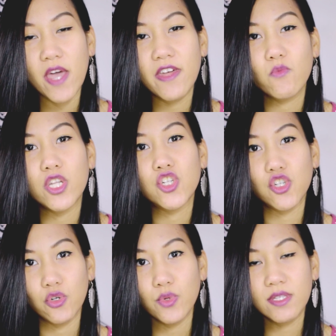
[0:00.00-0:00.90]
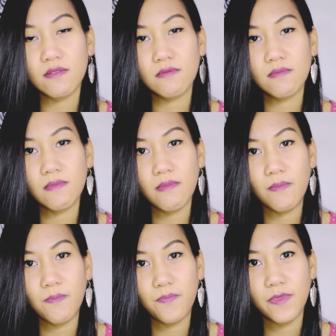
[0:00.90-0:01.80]
that we choose
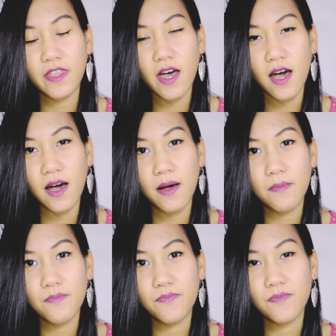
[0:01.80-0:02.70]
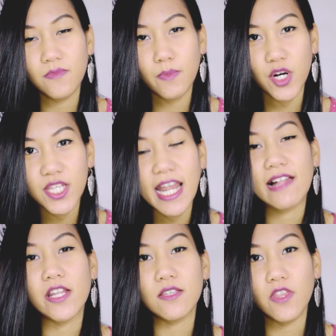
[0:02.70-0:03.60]
the
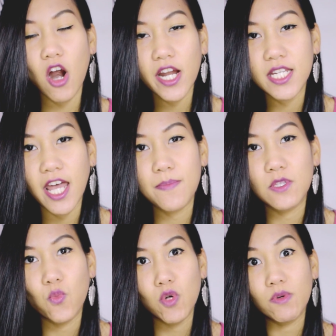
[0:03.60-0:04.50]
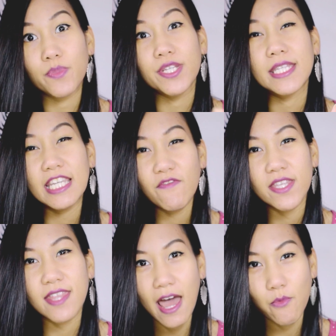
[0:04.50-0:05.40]
personalities and the archetypes. The world will perceive us
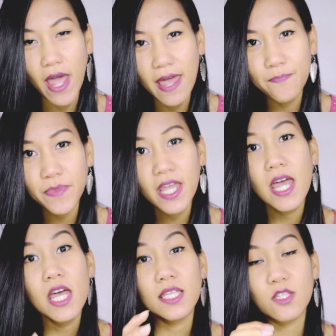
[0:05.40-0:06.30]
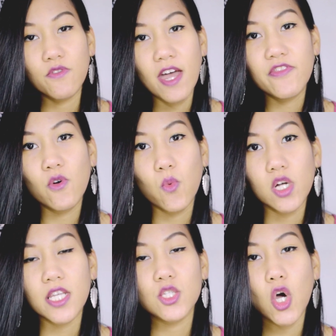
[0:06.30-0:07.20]
that way. So then the
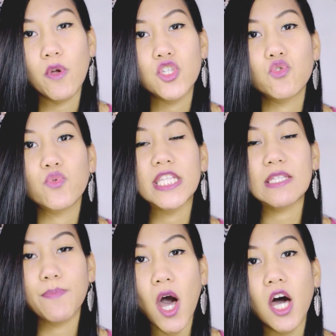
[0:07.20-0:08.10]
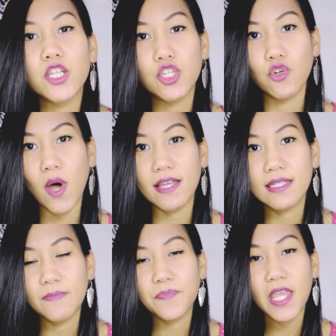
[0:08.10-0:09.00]
world is going to respond to
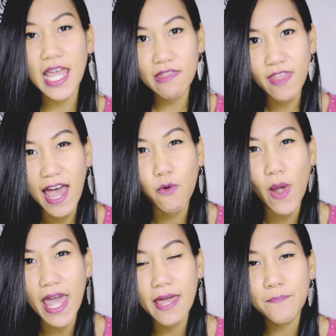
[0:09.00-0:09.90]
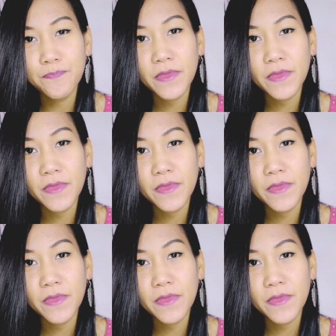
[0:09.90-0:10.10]
us in that way,